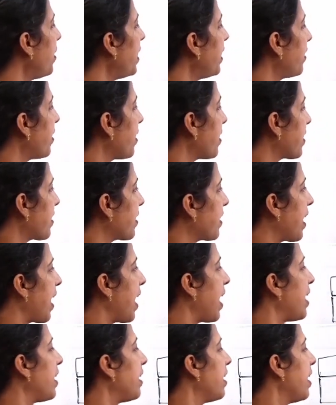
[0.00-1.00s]
meter
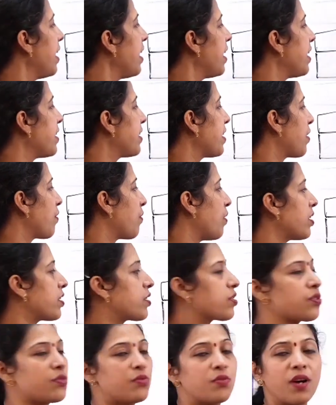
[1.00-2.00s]
scale is
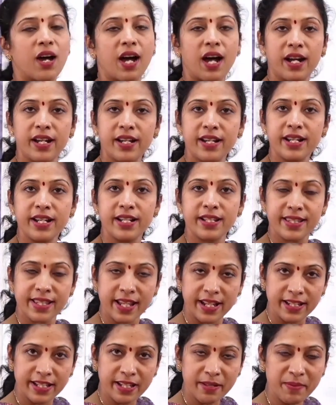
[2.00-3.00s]
equals to 100
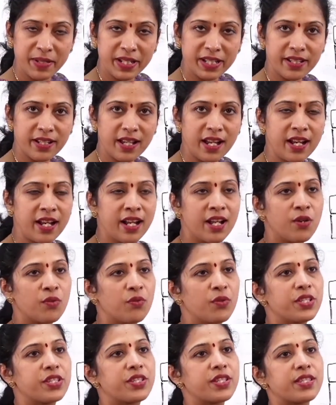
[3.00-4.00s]
centimeter,
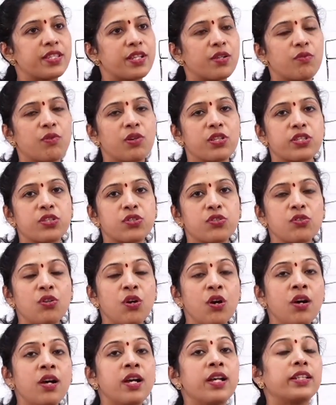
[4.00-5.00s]
which is equals to
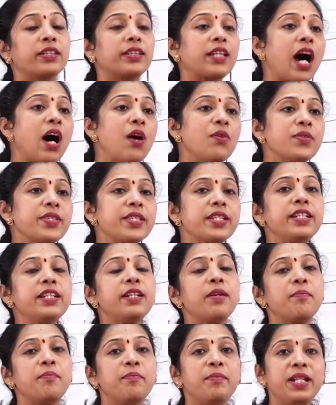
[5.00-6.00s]
1000
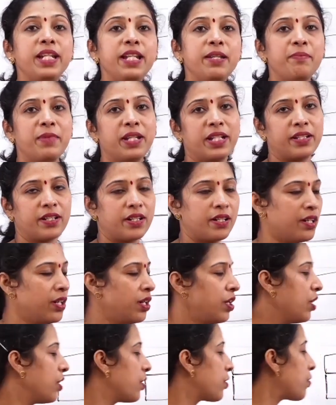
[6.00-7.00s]
millimeter.
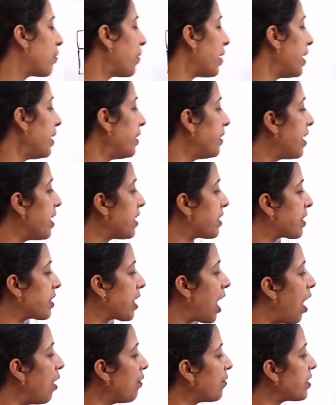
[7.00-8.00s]
So in this
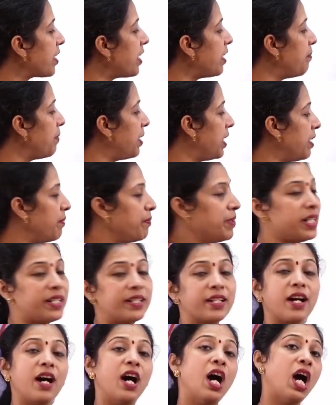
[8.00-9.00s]
1000
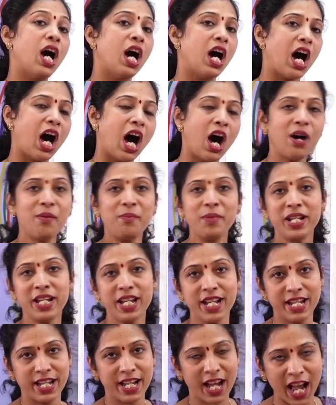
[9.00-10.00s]
millimeter, how
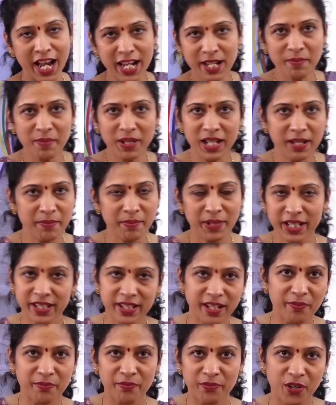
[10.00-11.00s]
many 9
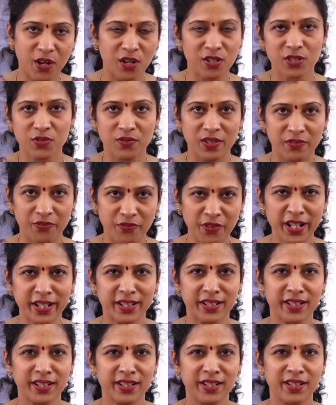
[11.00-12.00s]
millimeter frogs will
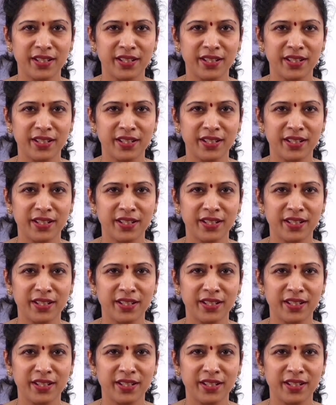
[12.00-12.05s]
fit?